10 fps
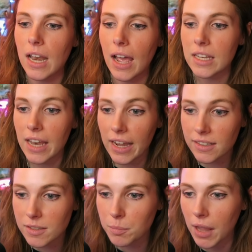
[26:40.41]
Now the
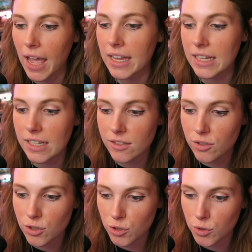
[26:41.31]
next plan is
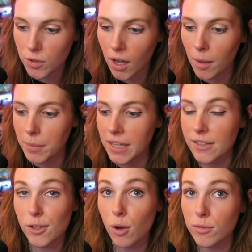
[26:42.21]
to copy
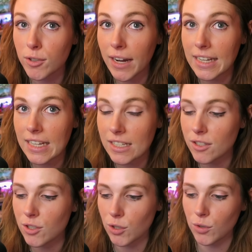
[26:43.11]
as overwrite
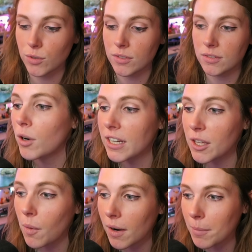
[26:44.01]
into. Warning,
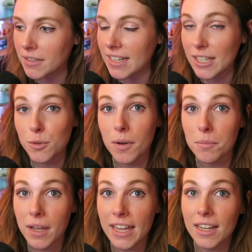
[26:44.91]
you are about to edit
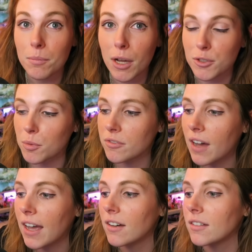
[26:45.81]
a module
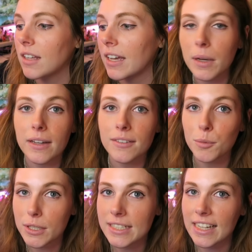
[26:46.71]
file, but
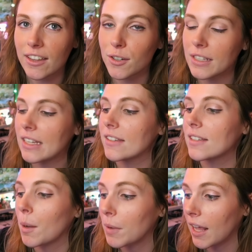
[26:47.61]
we're together in this.
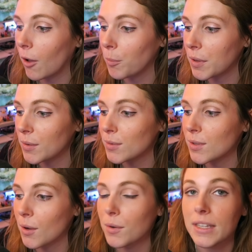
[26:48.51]
I'm gonna help you,
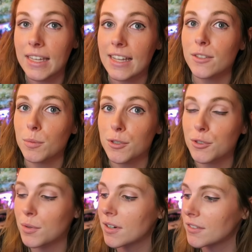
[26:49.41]
so yes, we're sure.